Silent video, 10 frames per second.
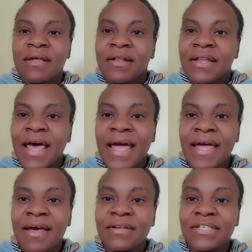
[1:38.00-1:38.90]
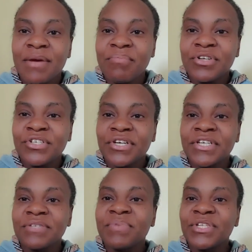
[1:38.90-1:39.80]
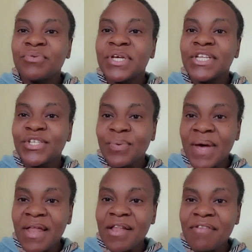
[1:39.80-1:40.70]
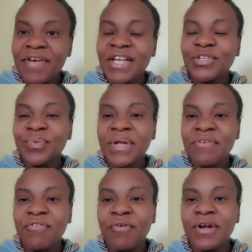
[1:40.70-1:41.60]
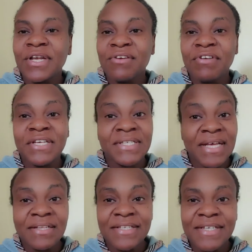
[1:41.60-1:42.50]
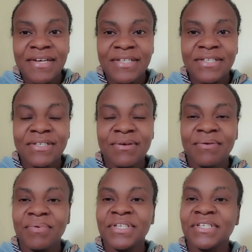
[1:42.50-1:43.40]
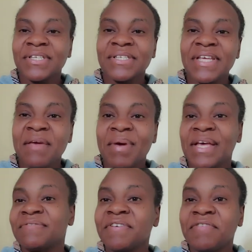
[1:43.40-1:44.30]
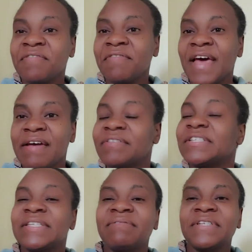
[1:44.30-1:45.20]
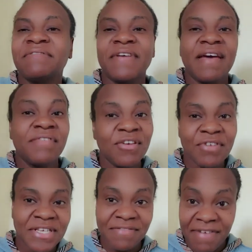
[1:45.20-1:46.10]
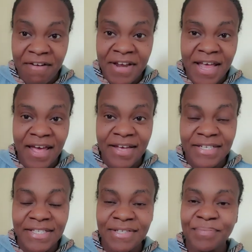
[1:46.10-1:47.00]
like temperatures between 12 and 24 degrees Celsius, which is the same as 55 to 75 degrees Fahrenheit.